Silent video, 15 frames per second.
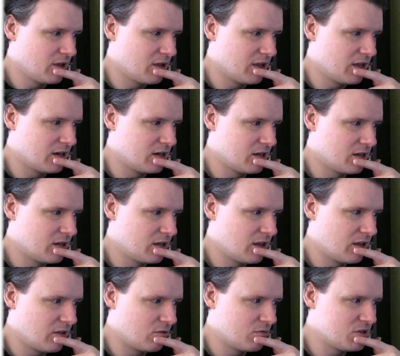and
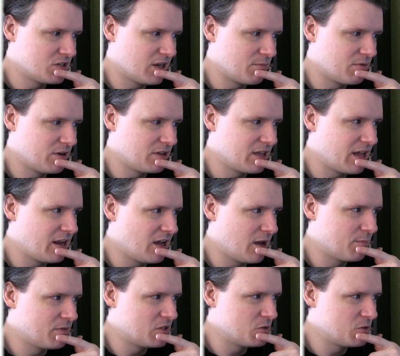the reason I bring that up